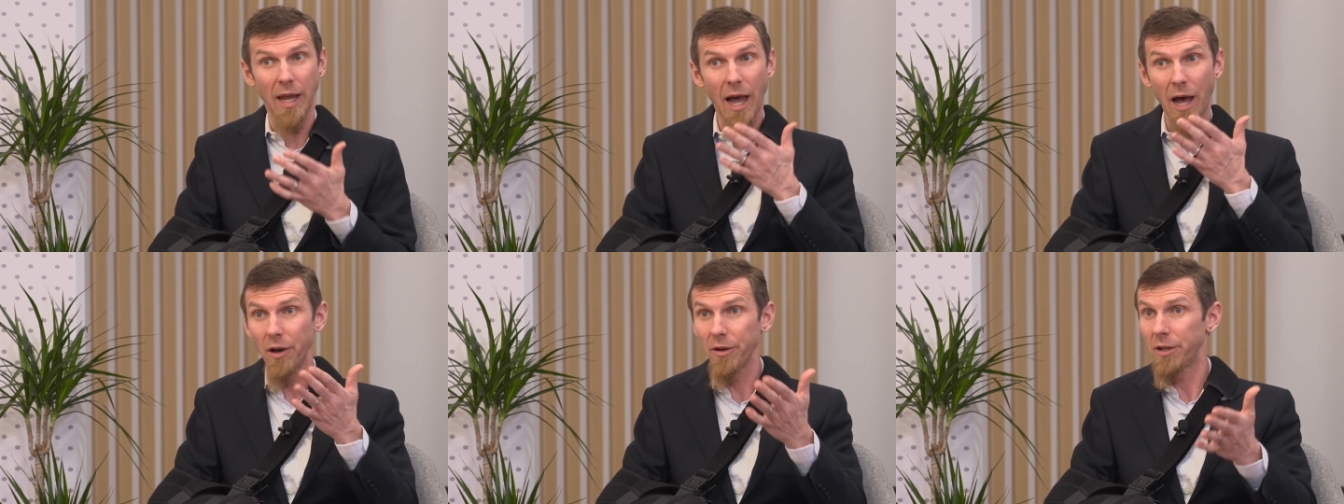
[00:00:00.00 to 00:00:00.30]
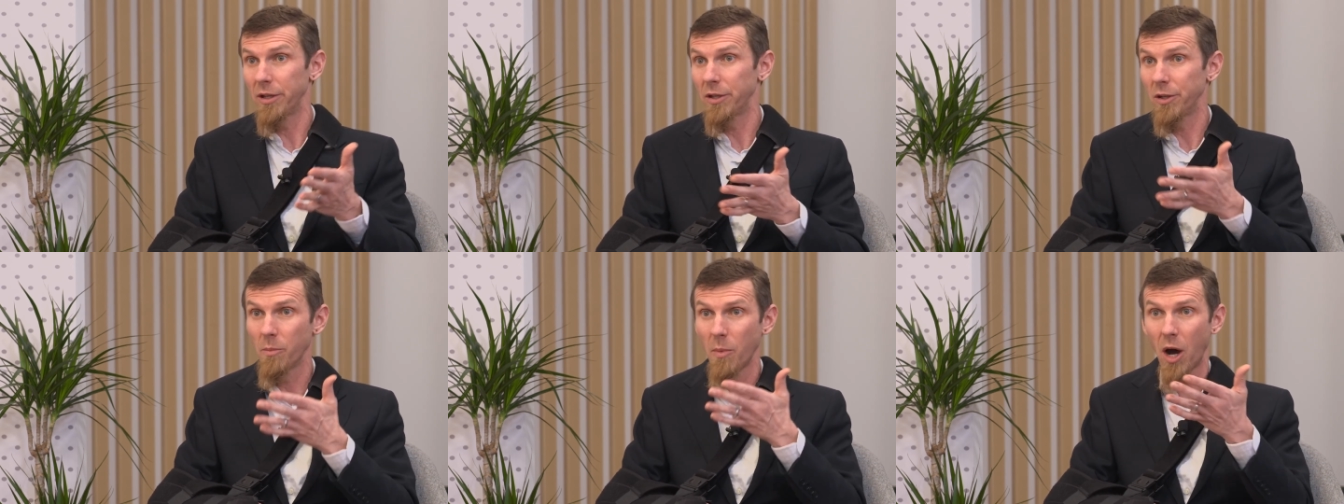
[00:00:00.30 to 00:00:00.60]
How
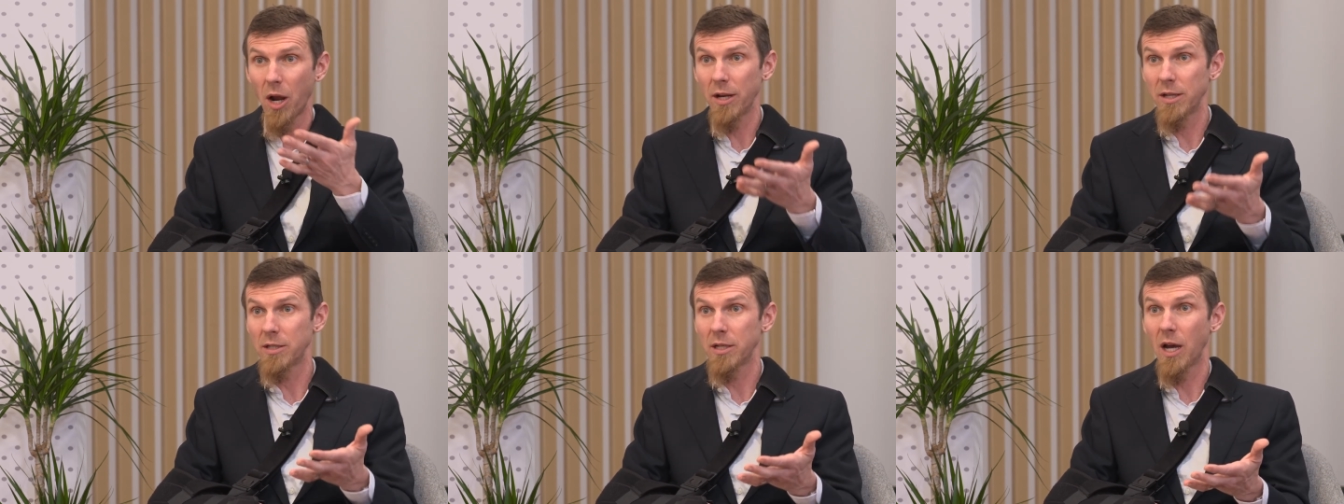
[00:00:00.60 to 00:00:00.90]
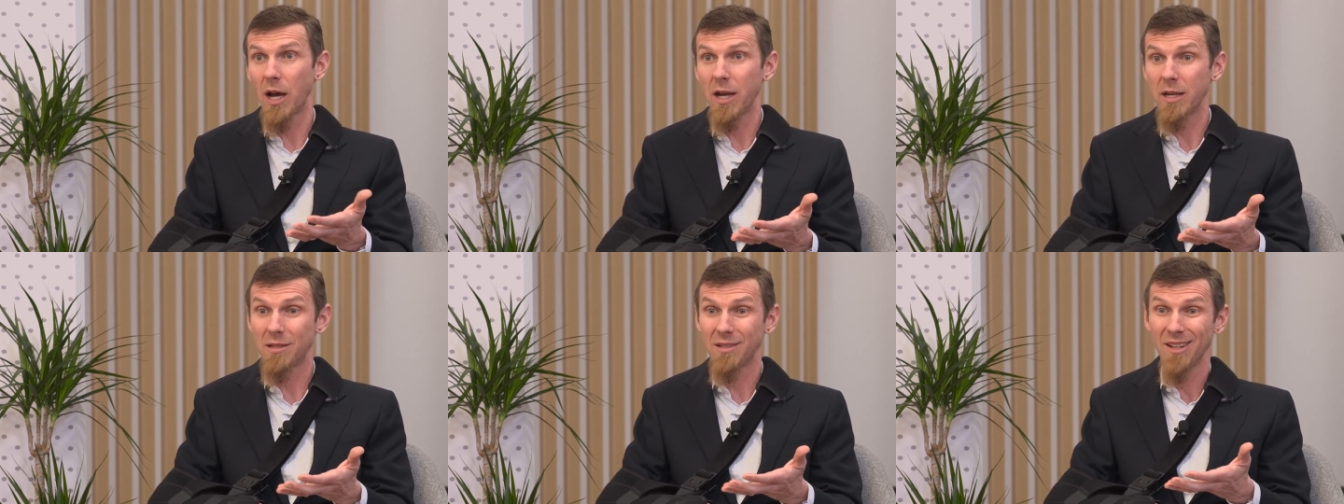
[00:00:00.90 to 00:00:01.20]
can you
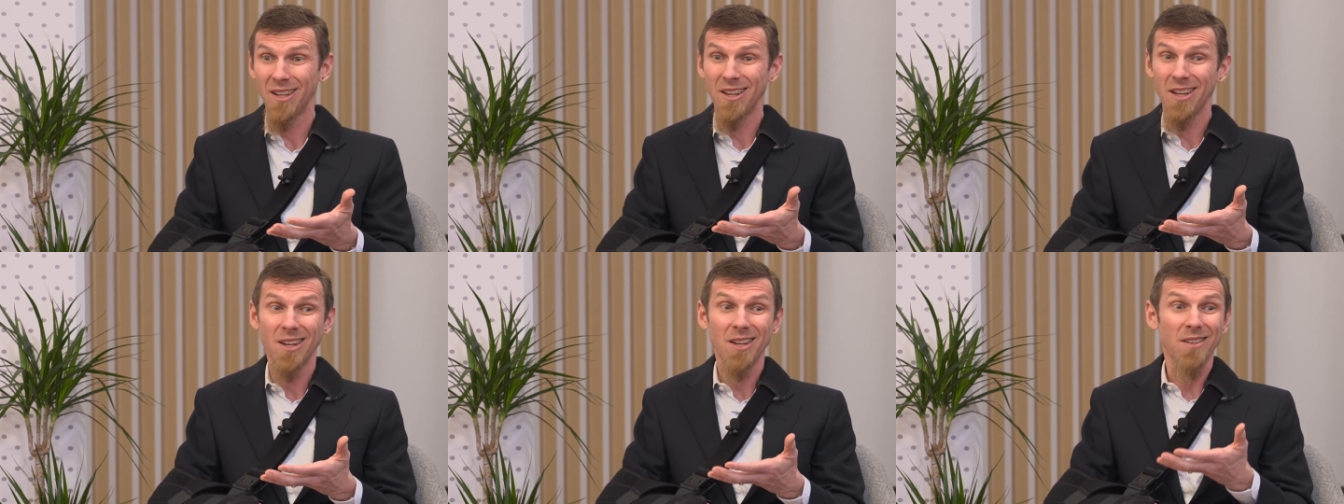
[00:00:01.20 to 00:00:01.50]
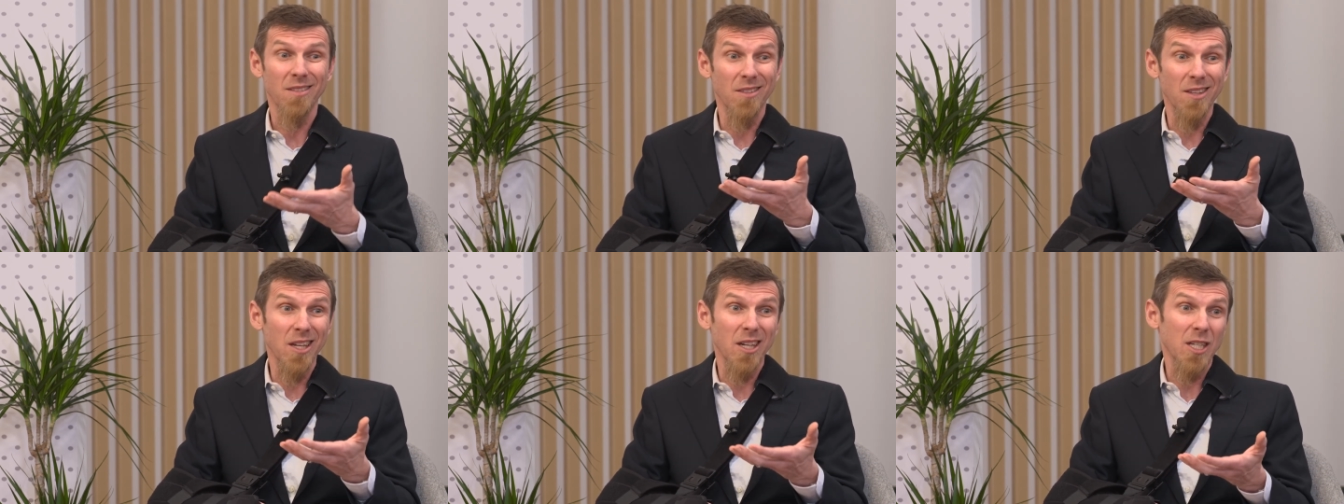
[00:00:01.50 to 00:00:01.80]
monetize
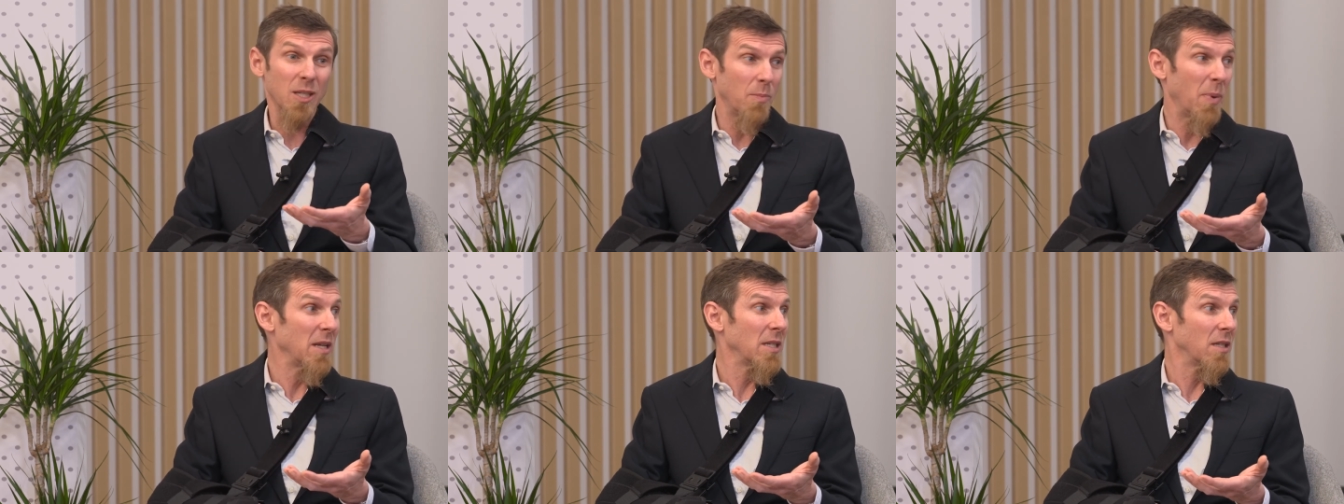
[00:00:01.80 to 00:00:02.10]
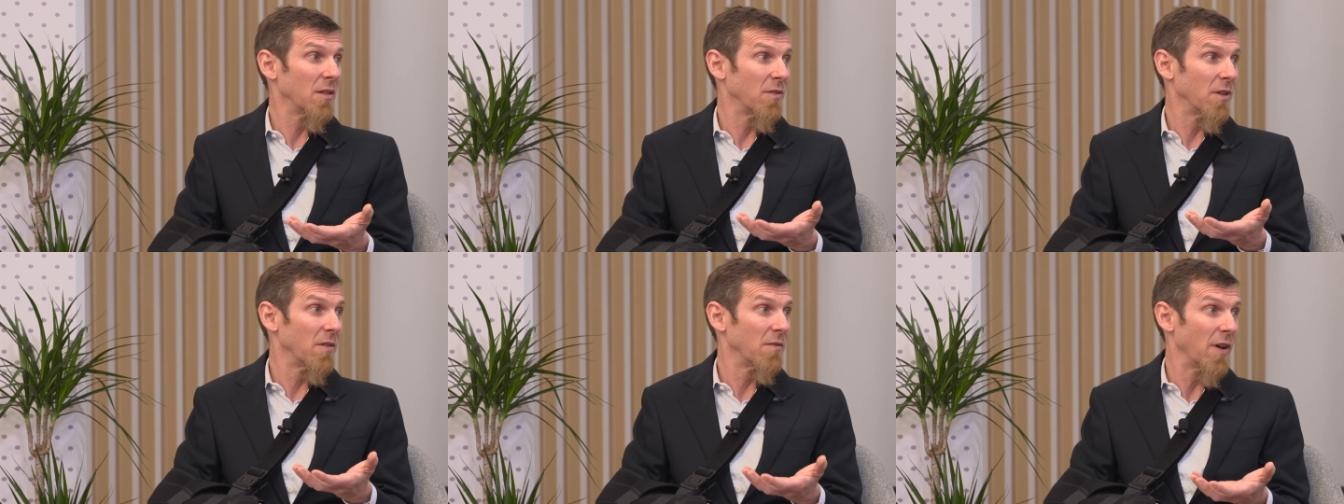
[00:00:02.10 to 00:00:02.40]
the
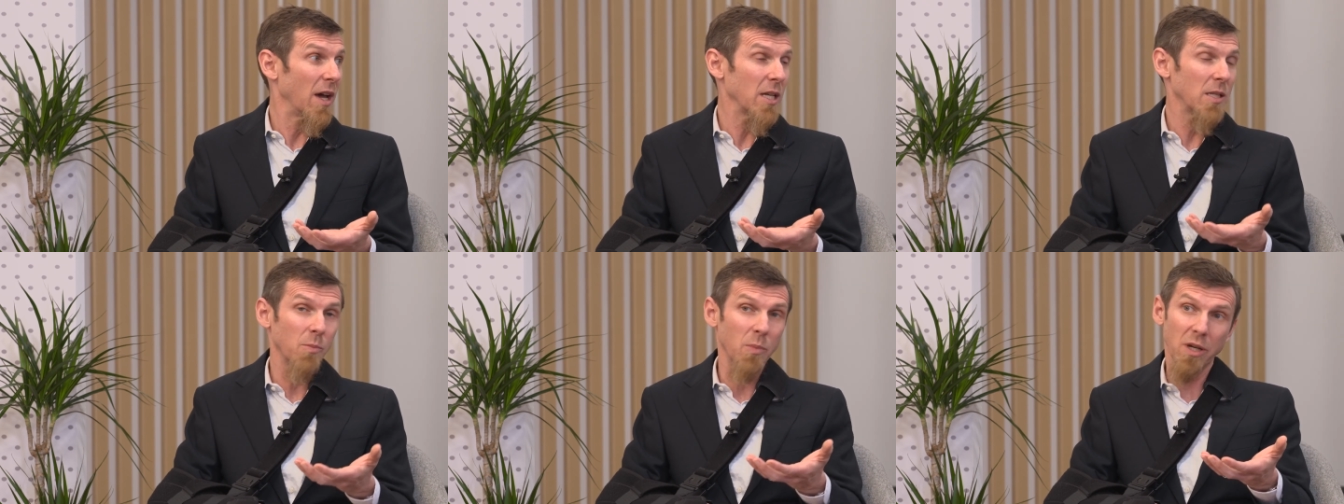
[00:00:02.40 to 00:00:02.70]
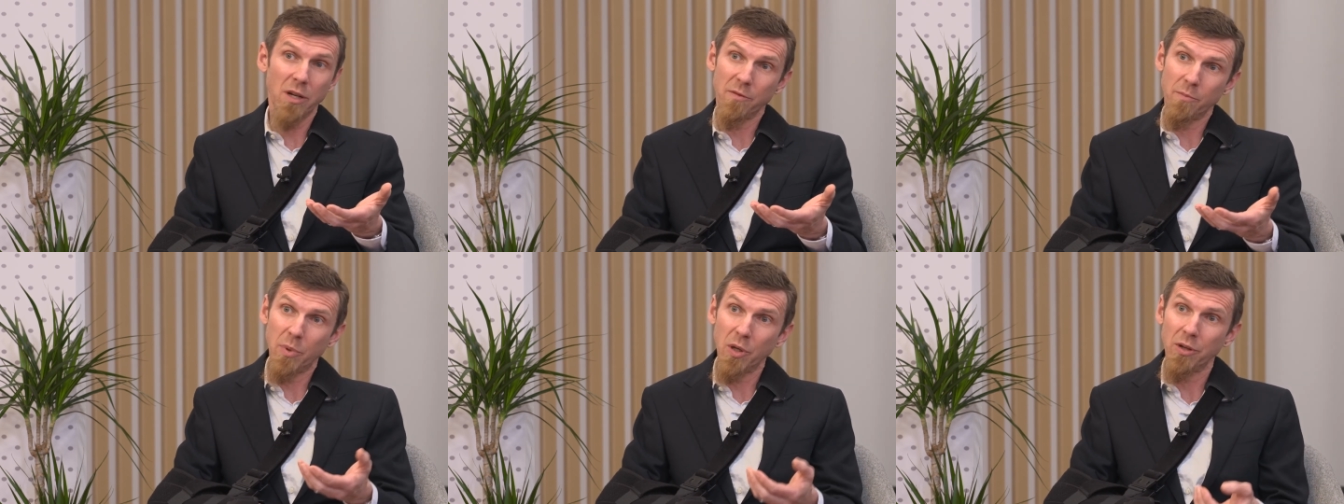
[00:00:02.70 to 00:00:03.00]
expensive
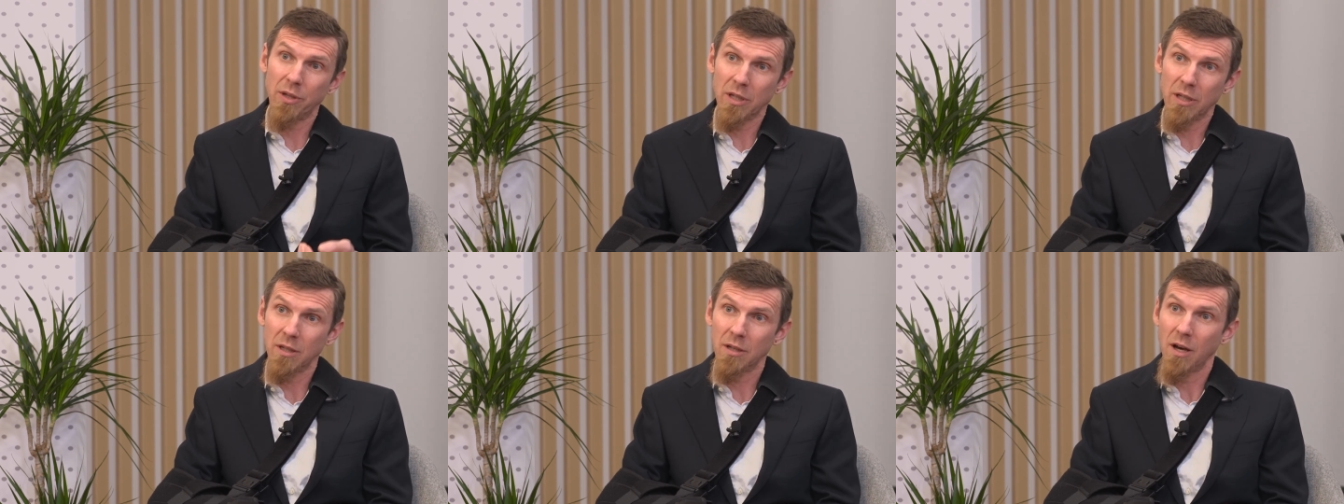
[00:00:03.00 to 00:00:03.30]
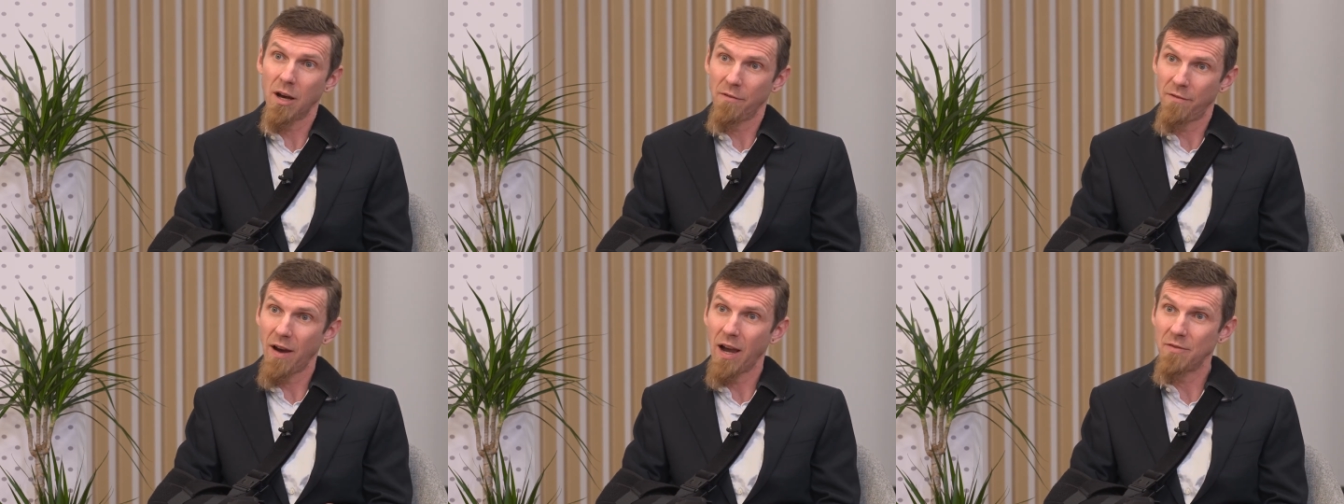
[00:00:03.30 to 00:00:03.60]
investment of building
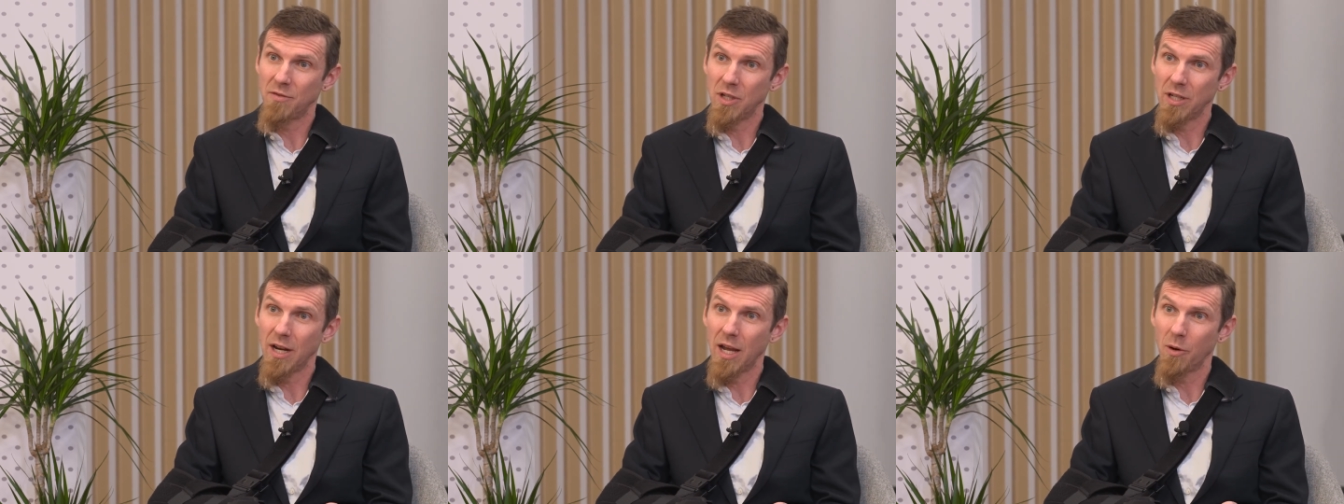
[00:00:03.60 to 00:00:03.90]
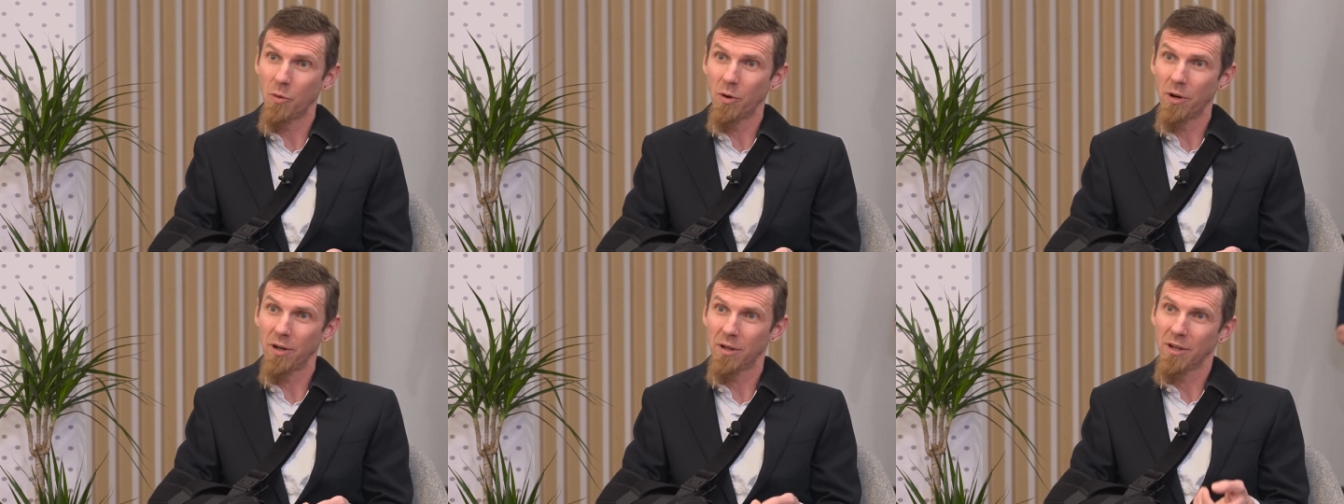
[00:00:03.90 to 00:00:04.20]
a 5G
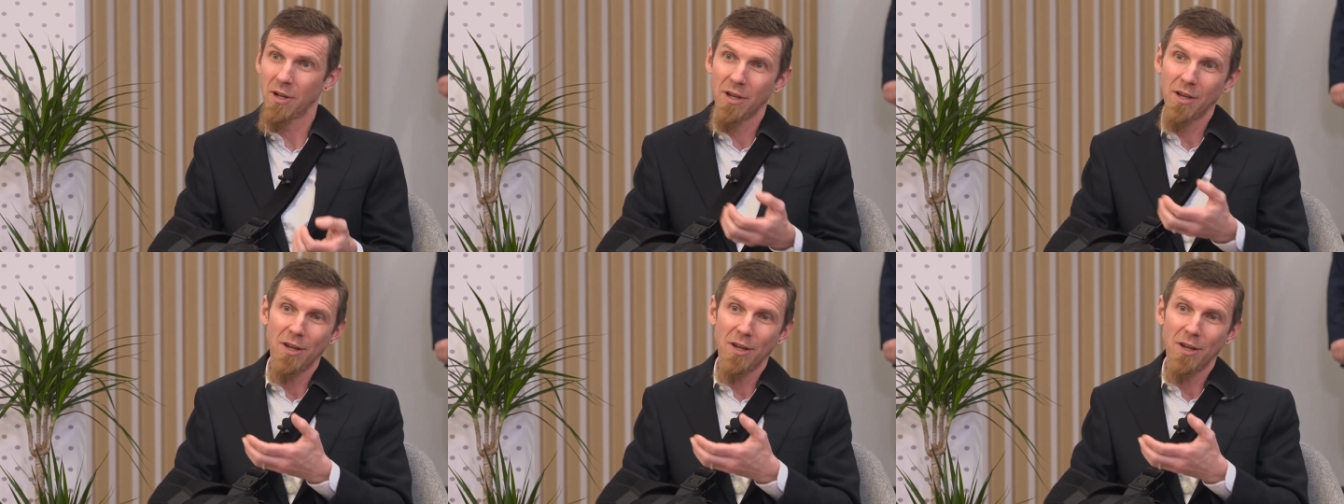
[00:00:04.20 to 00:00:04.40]
network?